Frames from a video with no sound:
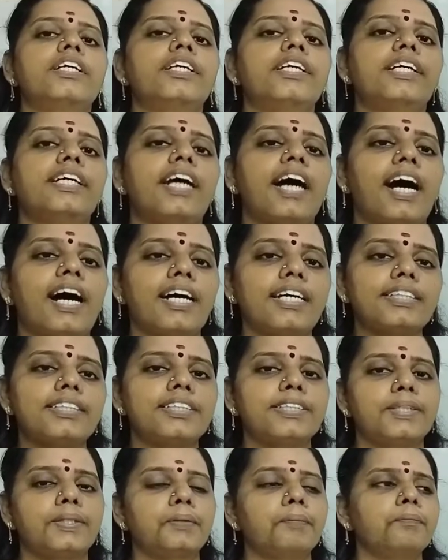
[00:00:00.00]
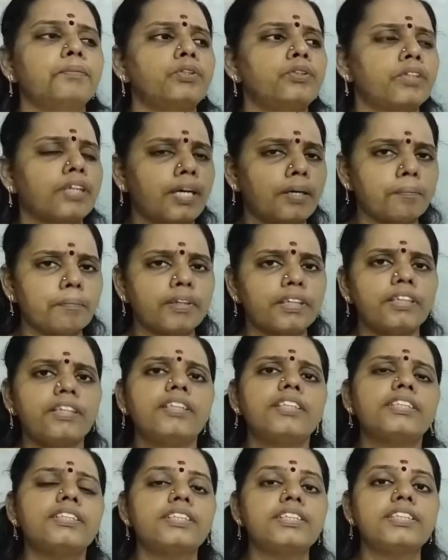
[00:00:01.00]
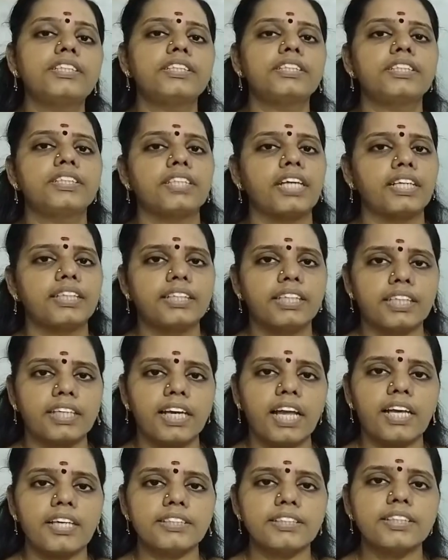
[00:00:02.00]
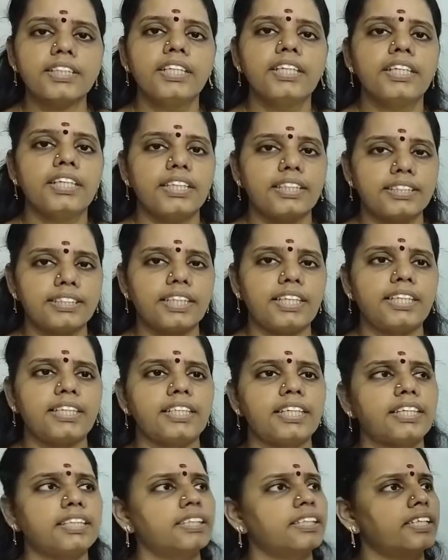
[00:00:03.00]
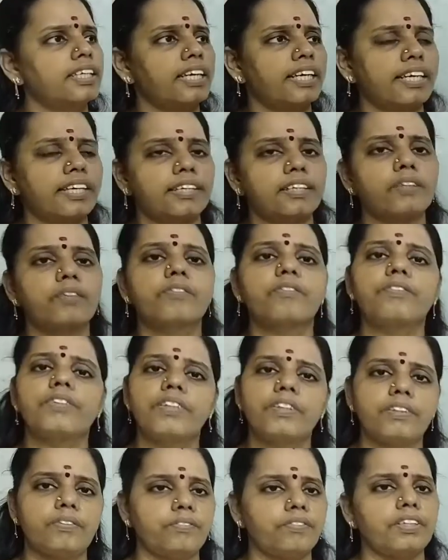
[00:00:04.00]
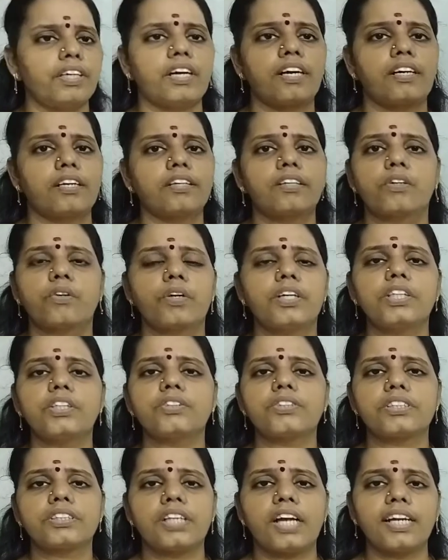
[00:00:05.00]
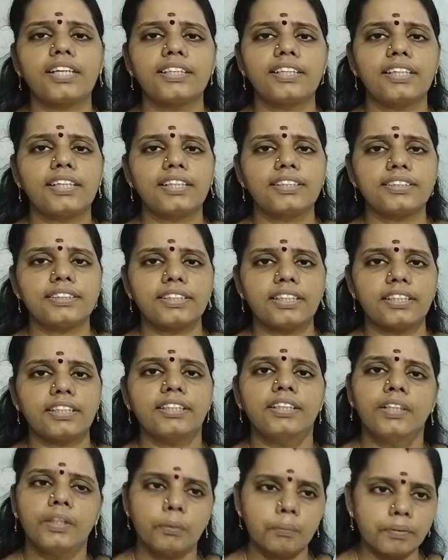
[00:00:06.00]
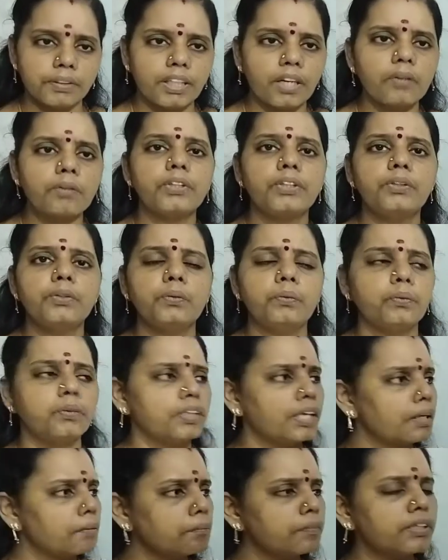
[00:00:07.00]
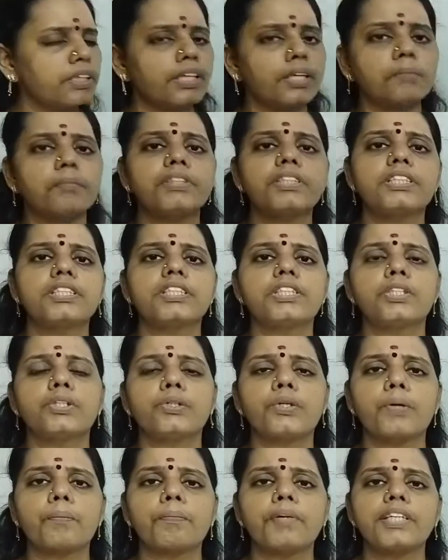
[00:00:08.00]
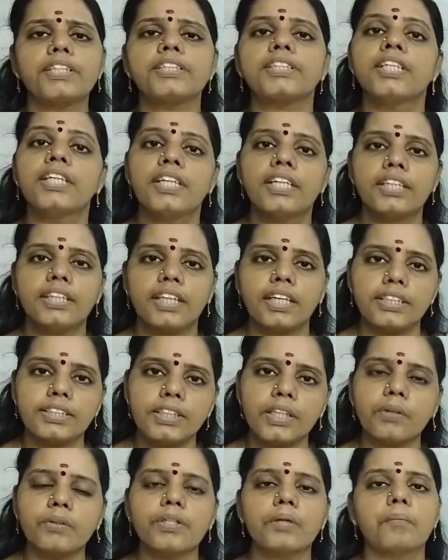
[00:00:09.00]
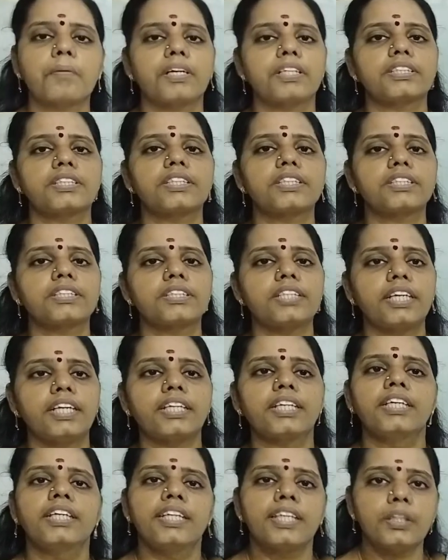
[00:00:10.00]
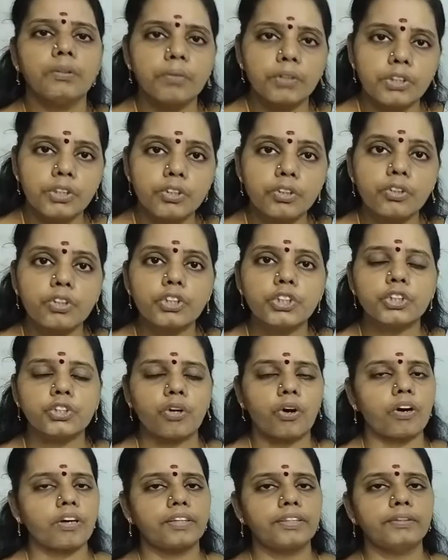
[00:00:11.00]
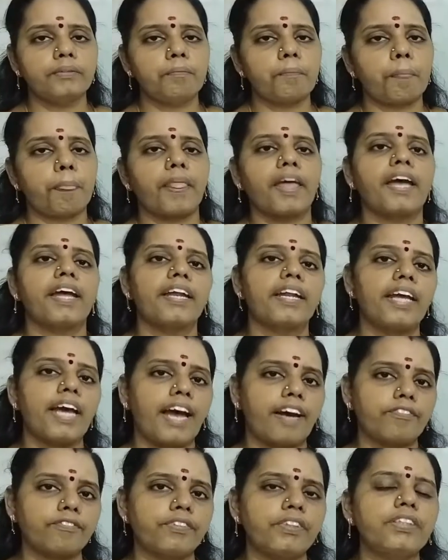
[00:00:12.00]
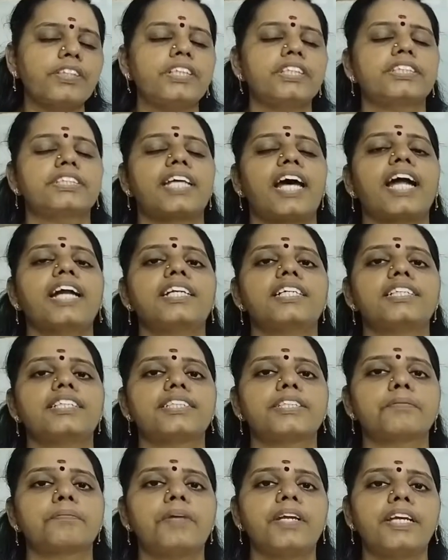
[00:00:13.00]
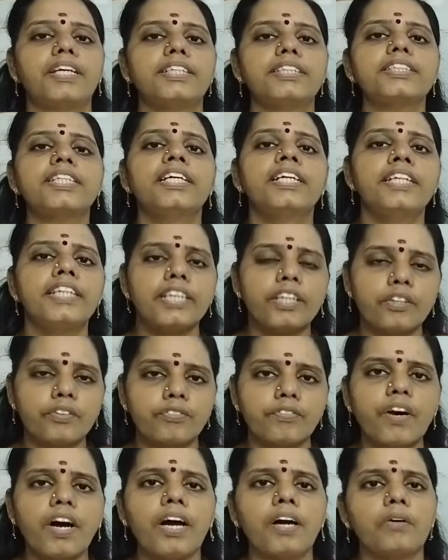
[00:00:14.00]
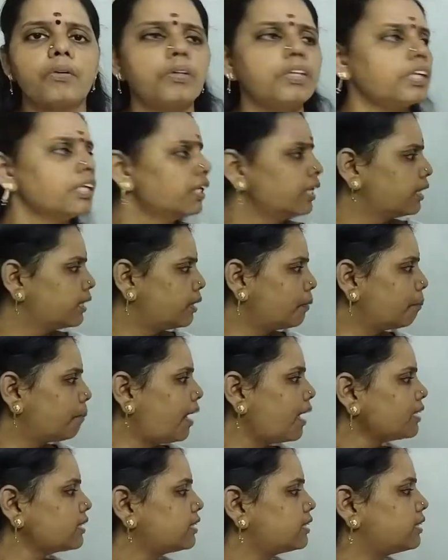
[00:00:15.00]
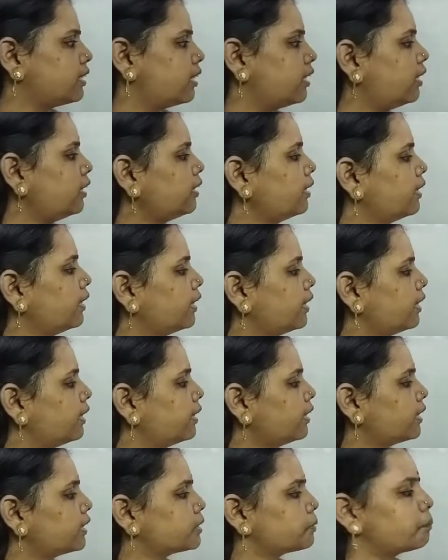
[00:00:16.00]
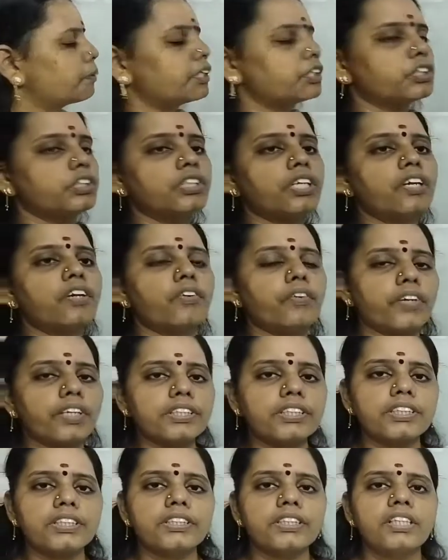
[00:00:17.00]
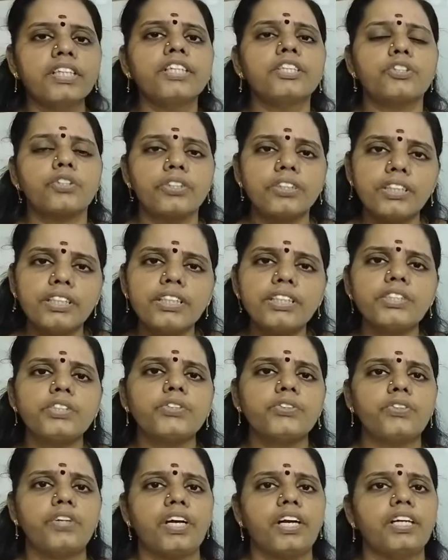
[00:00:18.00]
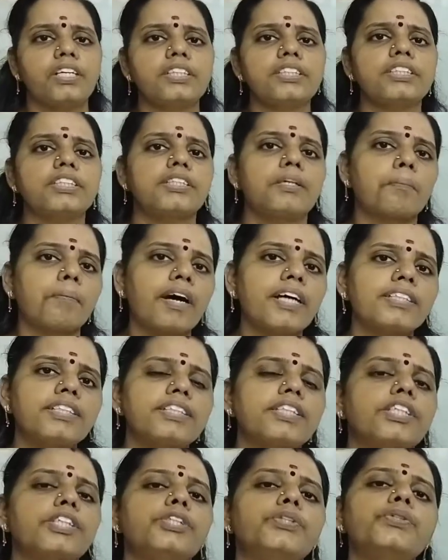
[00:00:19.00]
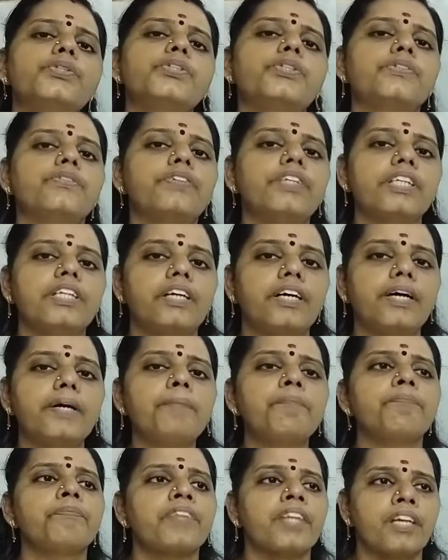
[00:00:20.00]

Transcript: he asked them to come and sit inside the class. He said that, hey, we are going to start the lesson without you. Come and sit in your place. That's how the master said. He was so shocked. And after he sat in his place, he found the master in special dress. So this dress the master used to wear